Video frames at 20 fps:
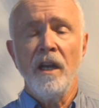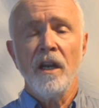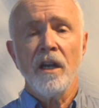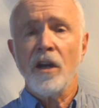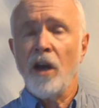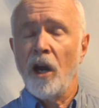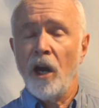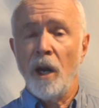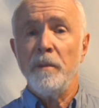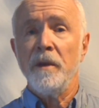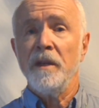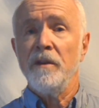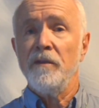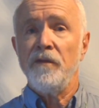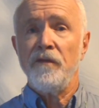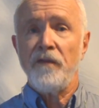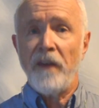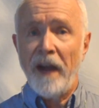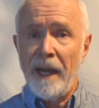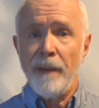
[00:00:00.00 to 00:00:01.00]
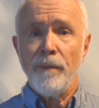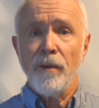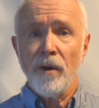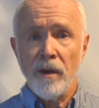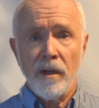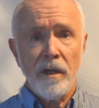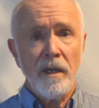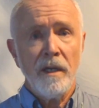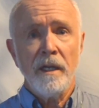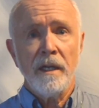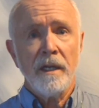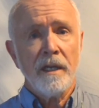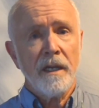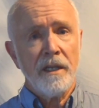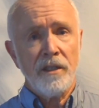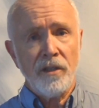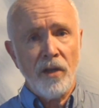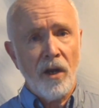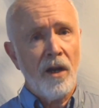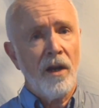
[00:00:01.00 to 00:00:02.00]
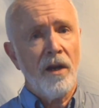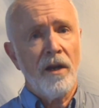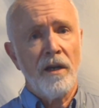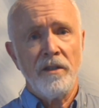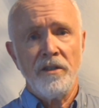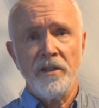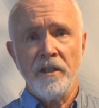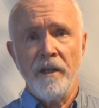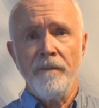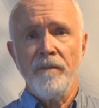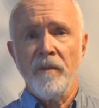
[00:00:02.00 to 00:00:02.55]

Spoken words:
carbon fiber guitars,